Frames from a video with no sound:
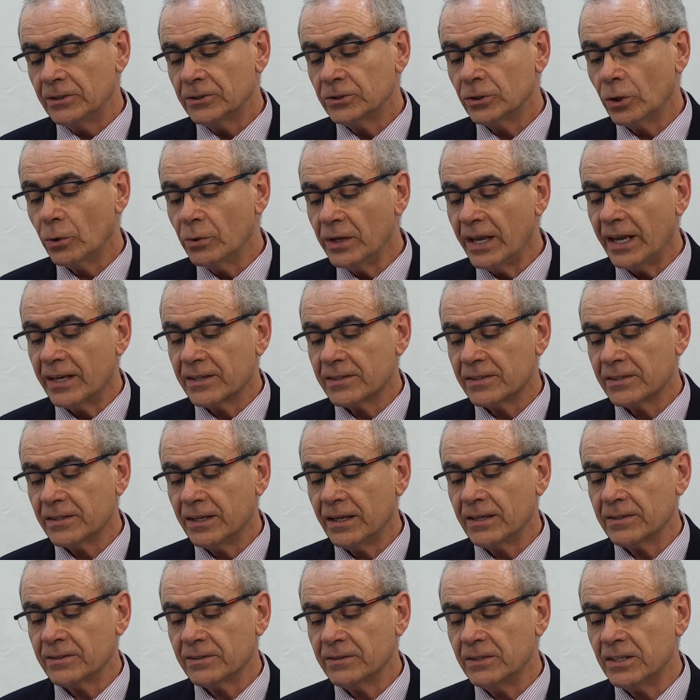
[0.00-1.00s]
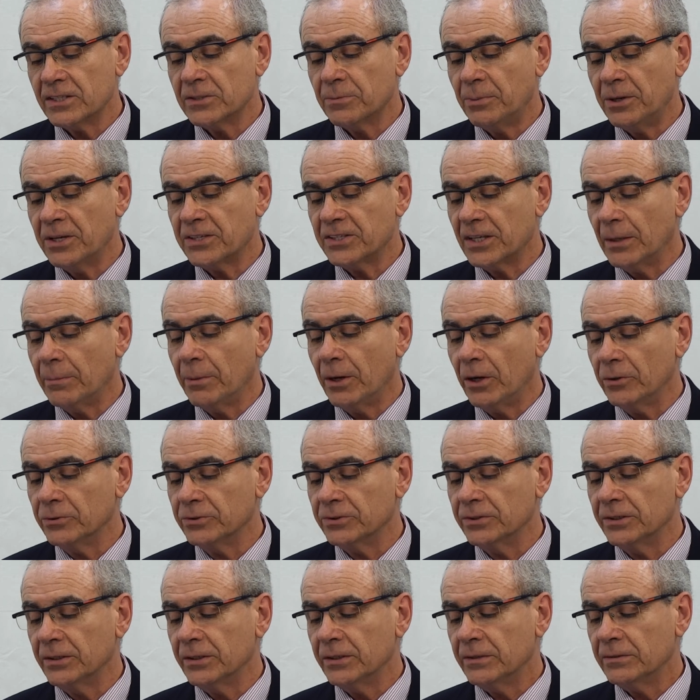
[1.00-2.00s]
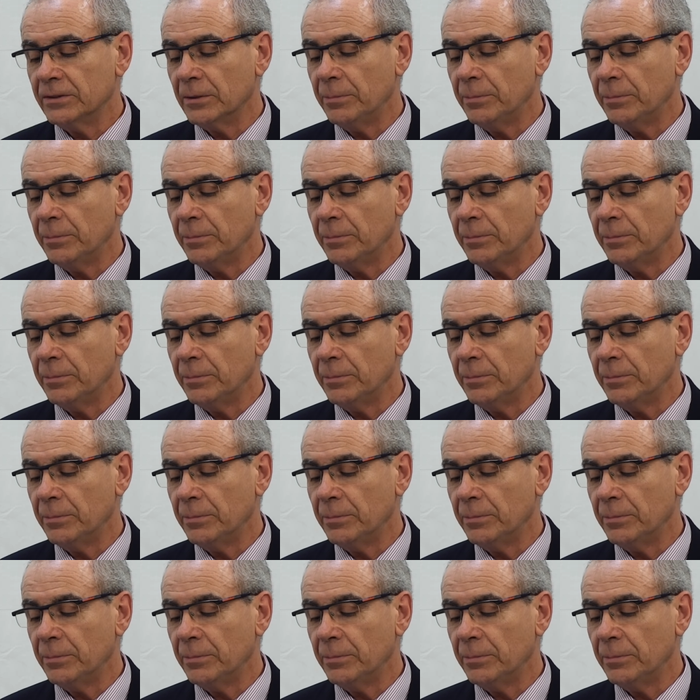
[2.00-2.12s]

So yes, this brings about